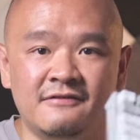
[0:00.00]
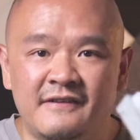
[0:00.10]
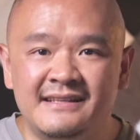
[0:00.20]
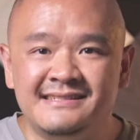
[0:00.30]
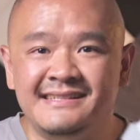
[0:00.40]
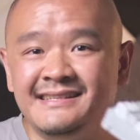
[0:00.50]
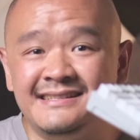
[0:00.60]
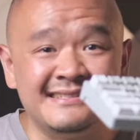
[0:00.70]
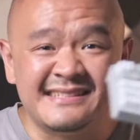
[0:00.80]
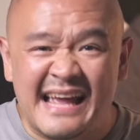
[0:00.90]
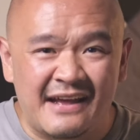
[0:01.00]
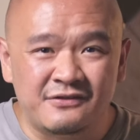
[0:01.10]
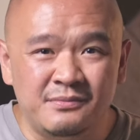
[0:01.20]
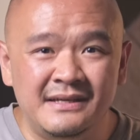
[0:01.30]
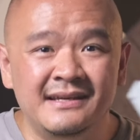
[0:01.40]
fancy, it doesn't have
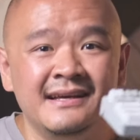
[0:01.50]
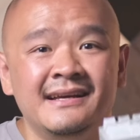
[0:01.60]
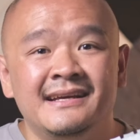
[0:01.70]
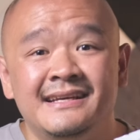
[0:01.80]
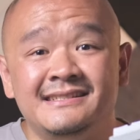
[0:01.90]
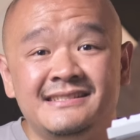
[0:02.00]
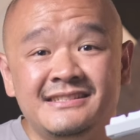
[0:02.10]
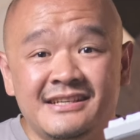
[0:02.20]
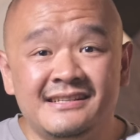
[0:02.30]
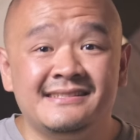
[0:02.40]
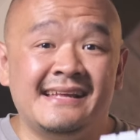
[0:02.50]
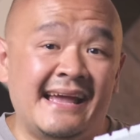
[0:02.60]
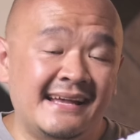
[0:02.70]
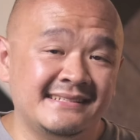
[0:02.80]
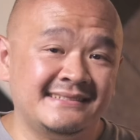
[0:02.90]
to be, it just
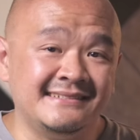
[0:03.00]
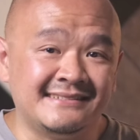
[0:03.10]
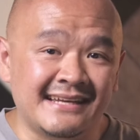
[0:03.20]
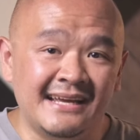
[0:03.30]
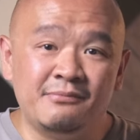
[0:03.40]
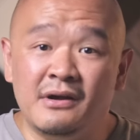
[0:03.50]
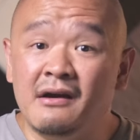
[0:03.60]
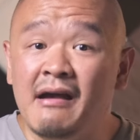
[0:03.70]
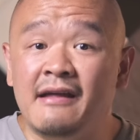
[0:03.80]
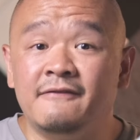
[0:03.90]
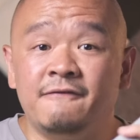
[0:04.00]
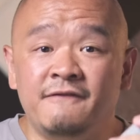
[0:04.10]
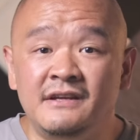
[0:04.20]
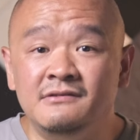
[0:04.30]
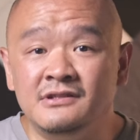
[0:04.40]
has to type well and
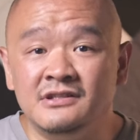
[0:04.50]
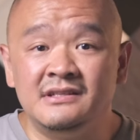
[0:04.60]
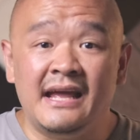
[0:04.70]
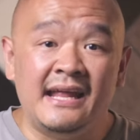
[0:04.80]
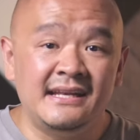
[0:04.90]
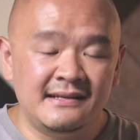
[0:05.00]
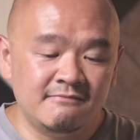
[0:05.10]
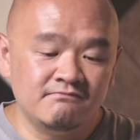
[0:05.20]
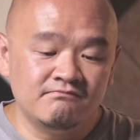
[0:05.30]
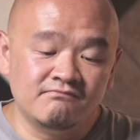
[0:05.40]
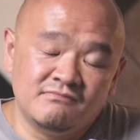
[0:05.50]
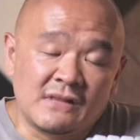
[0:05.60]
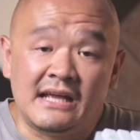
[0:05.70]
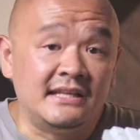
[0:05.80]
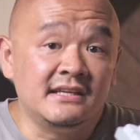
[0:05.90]
feel good, and
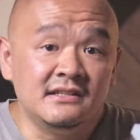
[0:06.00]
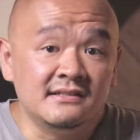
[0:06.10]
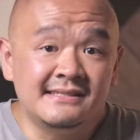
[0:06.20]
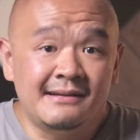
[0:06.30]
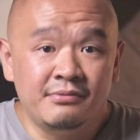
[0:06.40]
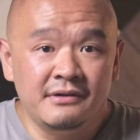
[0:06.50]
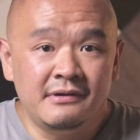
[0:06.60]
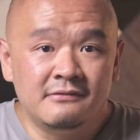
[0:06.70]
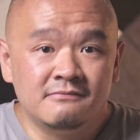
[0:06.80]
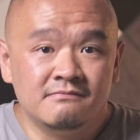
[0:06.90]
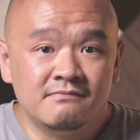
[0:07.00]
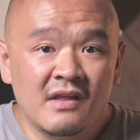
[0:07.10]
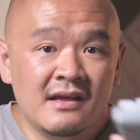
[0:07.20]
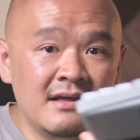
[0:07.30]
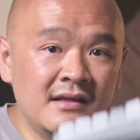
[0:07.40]
I think it does that pretty well.
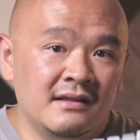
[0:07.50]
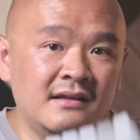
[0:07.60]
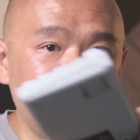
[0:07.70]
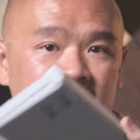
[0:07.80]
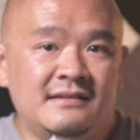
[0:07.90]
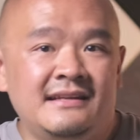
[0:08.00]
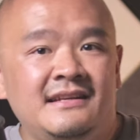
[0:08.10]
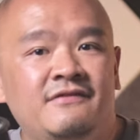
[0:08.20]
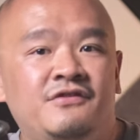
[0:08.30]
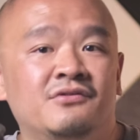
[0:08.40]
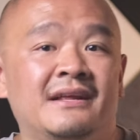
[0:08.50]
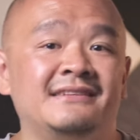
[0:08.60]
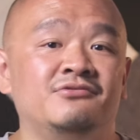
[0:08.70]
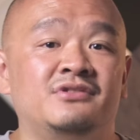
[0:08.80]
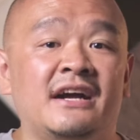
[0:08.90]
Then if you'd
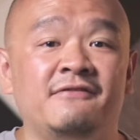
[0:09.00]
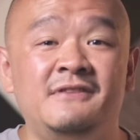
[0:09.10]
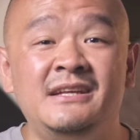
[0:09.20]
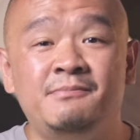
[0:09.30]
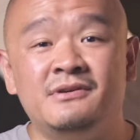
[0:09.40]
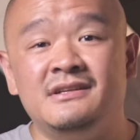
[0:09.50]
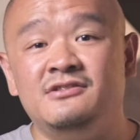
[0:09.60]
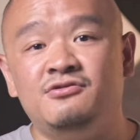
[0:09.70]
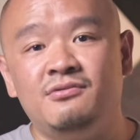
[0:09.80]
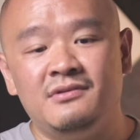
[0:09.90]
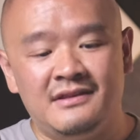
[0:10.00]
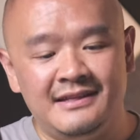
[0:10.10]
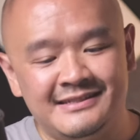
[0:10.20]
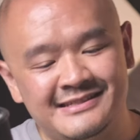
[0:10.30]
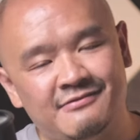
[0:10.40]
like to dive deeper into
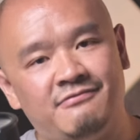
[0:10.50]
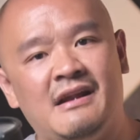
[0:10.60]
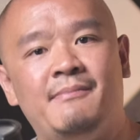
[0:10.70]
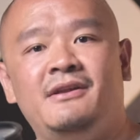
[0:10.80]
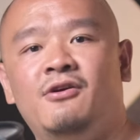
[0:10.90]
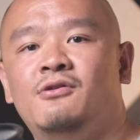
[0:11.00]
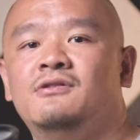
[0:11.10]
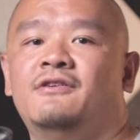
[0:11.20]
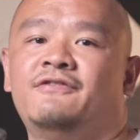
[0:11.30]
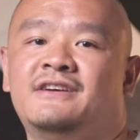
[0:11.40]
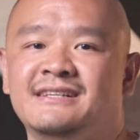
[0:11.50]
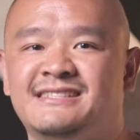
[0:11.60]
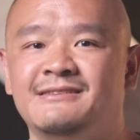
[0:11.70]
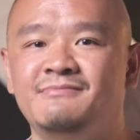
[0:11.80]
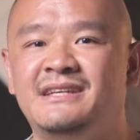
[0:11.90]
this rabbit hole of
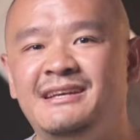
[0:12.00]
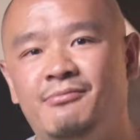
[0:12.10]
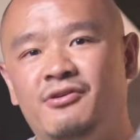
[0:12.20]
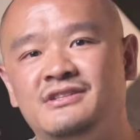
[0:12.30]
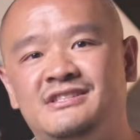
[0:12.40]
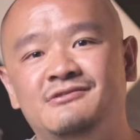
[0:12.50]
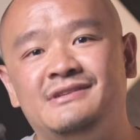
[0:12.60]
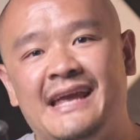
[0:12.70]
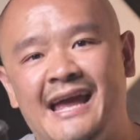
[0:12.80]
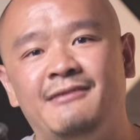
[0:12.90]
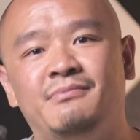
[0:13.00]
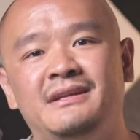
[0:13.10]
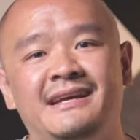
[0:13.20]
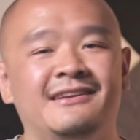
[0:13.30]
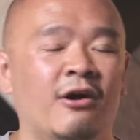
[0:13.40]
custom keyboards, you can,
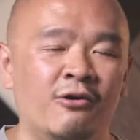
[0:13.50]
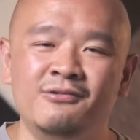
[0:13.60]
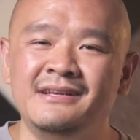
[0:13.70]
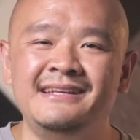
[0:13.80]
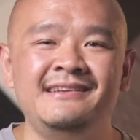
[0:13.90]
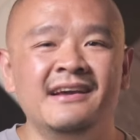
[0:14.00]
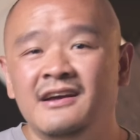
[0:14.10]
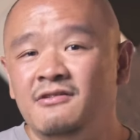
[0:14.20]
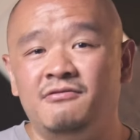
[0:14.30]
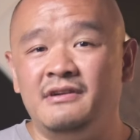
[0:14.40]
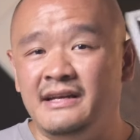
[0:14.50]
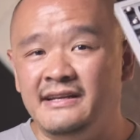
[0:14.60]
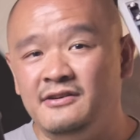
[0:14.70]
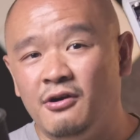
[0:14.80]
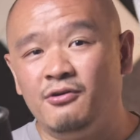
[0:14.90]
but it only
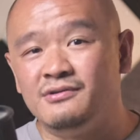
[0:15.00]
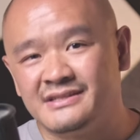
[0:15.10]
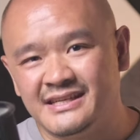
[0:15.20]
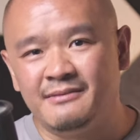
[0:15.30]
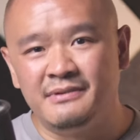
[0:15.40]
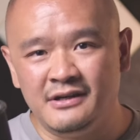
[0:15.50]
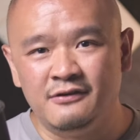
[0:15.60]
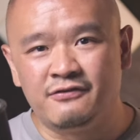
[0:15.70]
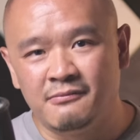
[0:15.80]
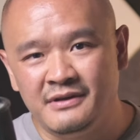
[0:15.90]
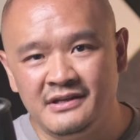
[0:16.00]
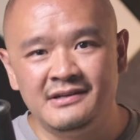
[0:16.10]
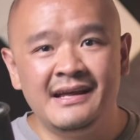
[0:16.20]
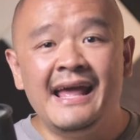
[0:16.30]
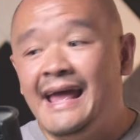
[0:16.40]
really goes uphill from
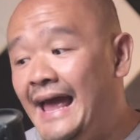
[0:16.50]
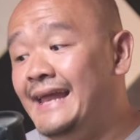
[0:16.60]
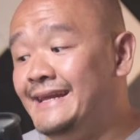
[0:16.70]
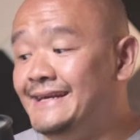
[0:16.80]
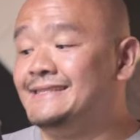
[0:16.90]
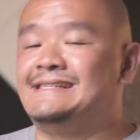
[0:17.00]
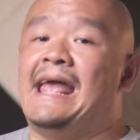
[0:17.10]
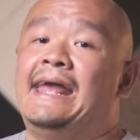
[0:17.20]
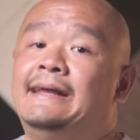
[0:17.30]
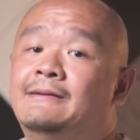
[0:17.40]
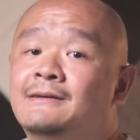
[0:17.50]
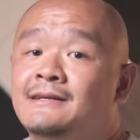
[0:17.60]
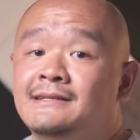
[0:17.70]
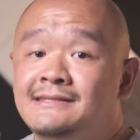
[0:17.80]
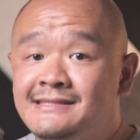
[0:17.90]
here, and it's a
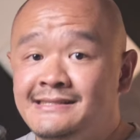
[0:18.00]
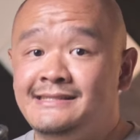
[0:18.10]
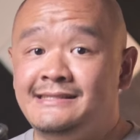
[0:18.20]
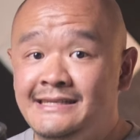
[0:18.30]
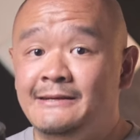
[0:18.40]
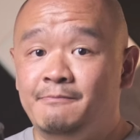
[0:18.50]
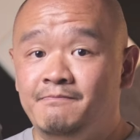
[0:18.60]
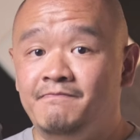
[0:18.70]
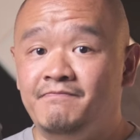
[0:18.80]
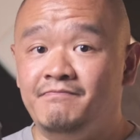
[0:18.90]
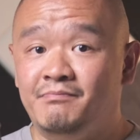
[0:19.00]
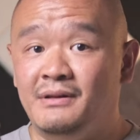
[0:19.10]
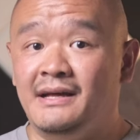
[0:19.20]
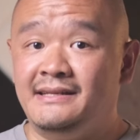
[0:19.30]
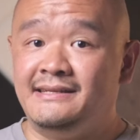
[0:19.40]
steep
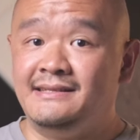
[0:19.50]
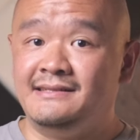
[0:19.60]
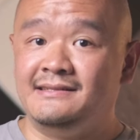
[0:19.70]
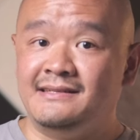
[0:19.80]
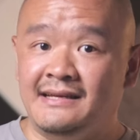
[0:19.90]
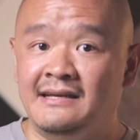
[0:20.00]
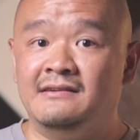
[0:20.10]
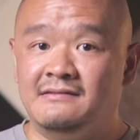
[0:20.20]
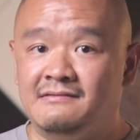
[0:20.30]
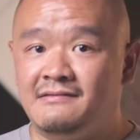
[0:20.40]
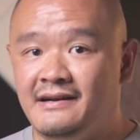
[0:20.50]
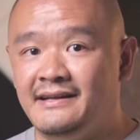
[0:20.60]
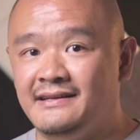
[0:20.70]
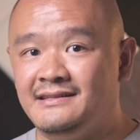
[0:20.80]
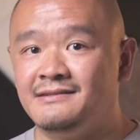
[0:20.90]
bloody hill,
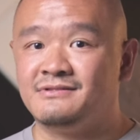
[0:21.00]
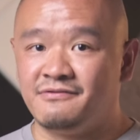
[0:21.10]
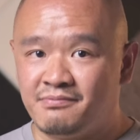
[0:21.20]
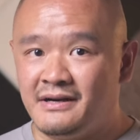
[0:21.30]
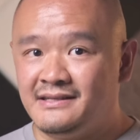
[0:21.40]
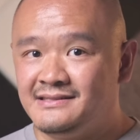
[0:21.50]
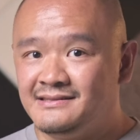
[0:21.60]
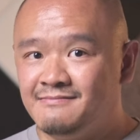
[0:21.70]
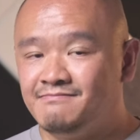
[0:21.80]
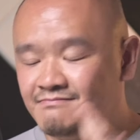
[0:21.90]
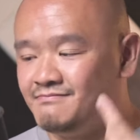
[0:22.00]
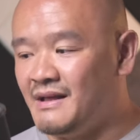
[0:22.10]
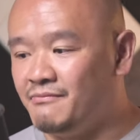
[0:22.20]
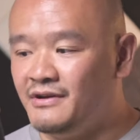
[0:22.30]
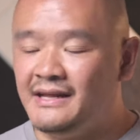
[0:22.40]
right, in terms of price.
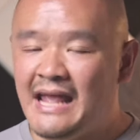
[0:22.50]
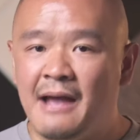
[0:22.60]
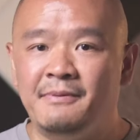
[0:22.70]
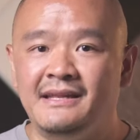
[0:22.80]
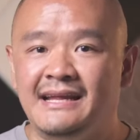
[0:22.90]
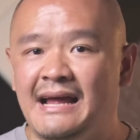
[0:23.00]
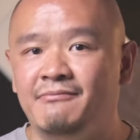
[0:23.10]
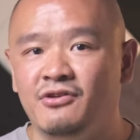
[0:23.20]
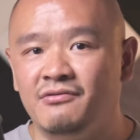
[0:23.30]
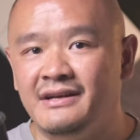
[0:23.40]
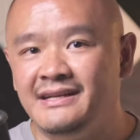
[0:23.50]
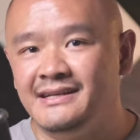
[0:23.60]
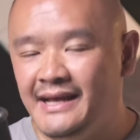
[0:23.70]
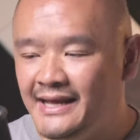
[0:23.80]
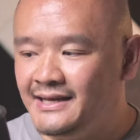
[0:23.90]
I'm really happy that I'm not
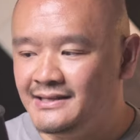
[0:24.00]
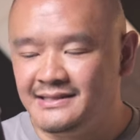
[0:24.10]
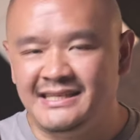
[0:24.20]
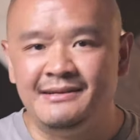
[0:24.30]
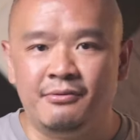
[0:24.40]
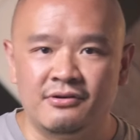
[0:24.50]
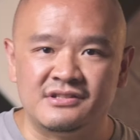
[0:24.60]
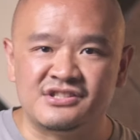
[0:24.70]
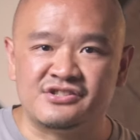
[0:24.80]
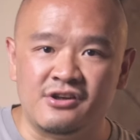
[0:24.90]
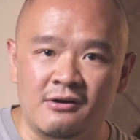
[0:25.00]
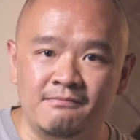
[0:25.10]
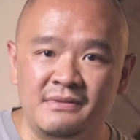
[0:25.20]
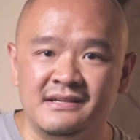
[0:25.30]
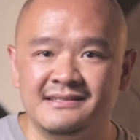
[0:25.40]
really a keyboard
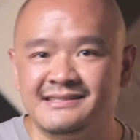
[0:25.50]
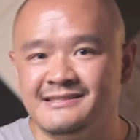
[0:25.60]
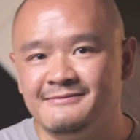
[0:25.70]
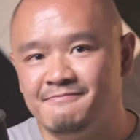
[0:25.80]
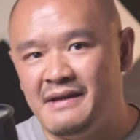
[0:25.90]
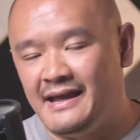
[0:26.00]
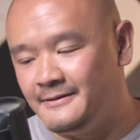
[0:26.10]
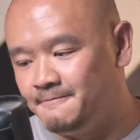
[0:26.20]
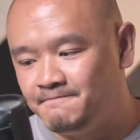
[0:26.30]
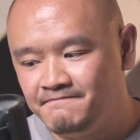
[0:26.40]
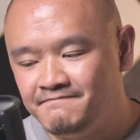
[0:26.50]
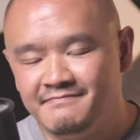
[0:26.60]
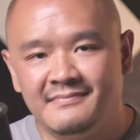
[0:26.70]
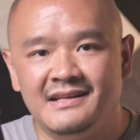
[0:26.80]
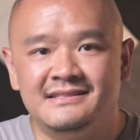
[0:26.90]
snob, because man,
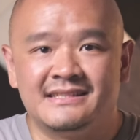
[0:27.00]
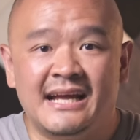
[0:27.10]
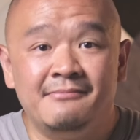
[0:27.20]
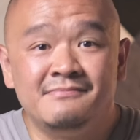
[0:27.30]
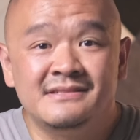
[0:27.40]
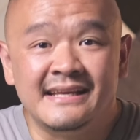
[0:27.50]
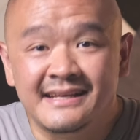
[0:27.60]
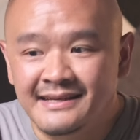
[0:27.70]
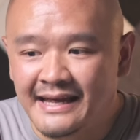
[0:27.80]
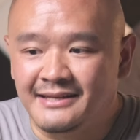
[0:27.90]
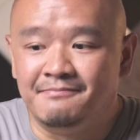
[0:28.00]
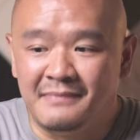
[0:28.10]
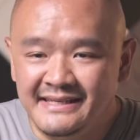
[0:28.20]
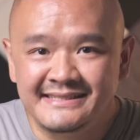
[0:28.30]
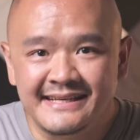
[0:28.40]
the time sink and the
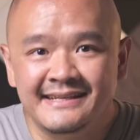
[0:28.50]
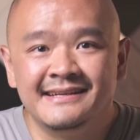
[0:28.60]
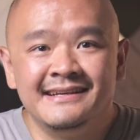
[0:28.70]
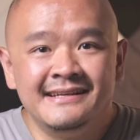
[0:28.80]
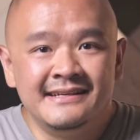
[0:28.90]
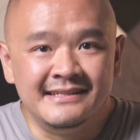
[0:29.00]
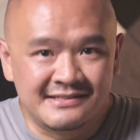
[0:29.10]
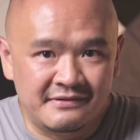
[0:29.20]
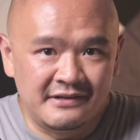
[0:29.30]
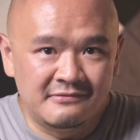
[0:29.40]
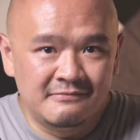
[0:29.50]
money sink is real.